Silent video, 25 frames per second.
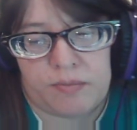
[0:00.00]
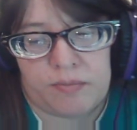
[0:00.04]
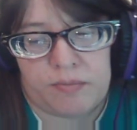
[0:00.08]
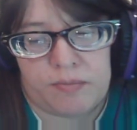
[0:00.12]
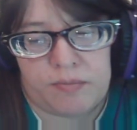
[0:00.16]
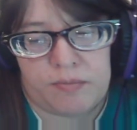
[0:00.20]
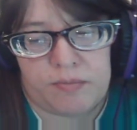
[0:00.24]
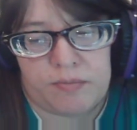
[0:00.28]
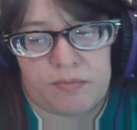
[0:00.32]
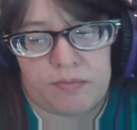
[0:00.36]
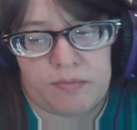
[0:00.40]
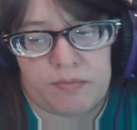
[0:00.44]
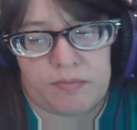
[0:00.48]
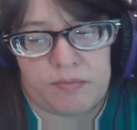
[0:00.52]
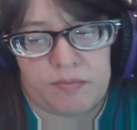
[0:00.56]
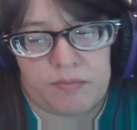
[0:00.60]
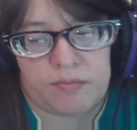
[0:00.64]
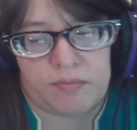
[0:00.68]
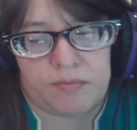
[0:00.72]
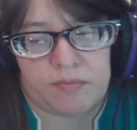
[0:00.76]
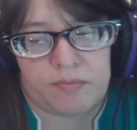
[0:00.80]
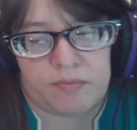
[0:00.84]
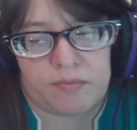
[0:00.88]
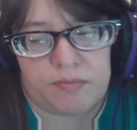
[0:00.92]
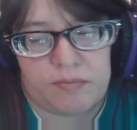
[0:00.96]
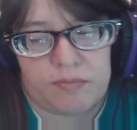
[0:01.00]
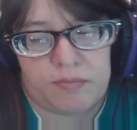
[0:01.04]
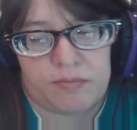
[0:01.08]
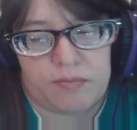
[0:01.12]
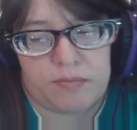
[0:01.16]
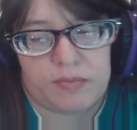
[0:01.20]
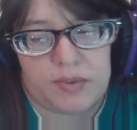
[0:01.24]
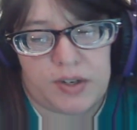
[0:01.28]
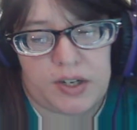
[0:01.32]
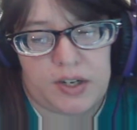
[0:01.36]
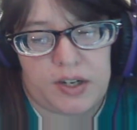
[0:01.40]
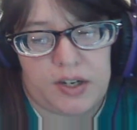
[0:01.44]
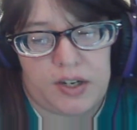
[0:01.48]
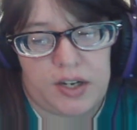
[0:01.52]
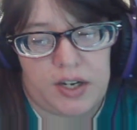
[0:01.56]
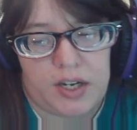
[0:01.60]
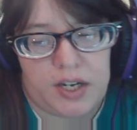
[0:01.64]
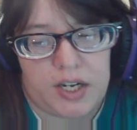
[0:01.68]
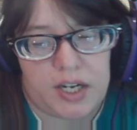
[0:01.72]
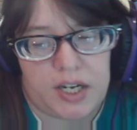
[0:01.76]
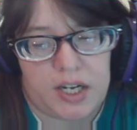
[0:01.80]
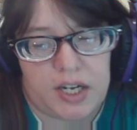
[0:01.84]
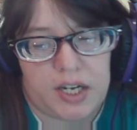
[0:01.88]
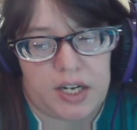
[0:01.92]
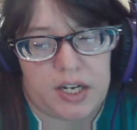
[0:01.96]

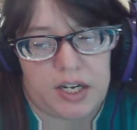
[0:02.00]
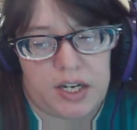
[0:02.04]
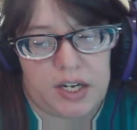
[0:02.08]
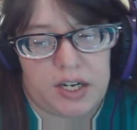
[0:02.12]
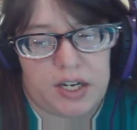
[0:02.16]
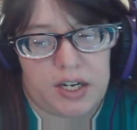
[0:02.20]
[no speech]